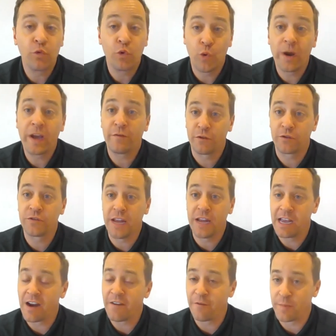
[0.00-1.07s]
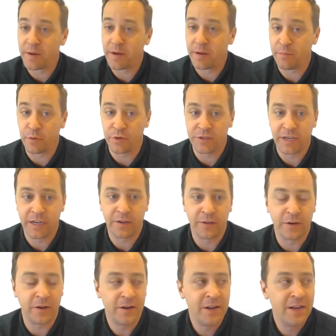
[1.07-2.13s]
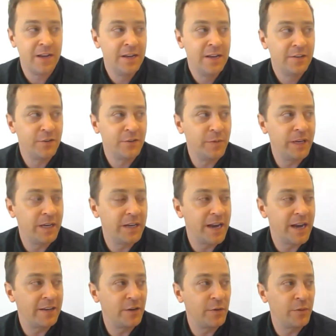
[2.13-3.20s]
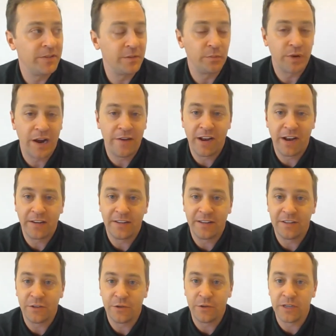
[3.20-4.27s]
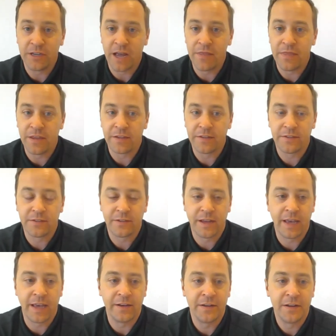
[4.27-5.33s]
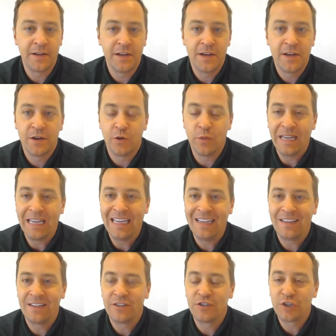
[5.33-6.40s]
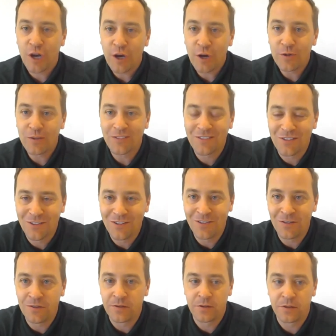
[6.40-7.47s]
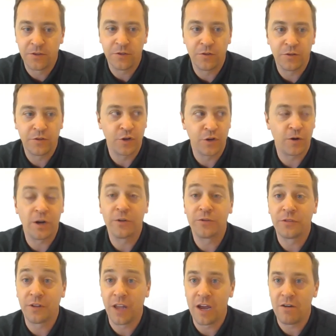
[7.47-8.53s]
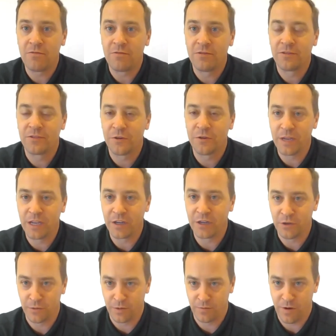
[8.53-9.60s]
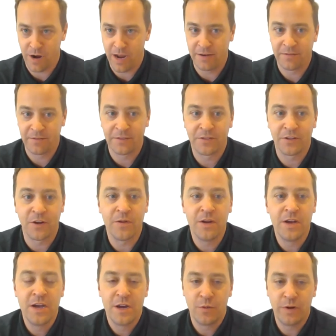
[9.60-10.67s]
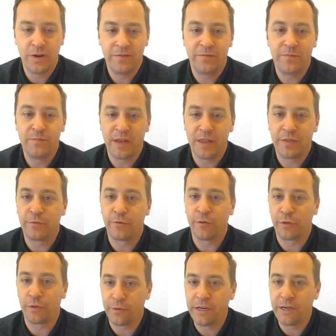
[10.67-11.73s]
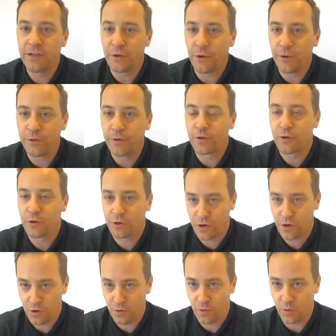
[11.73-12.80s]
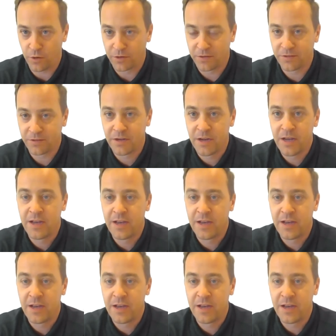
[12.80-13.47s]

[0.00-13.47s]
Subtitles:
quick for state government in particular. So we connected with some private entities who had done this, and we chose to grow slow so we could do it right. So we've been through 3 total cohorts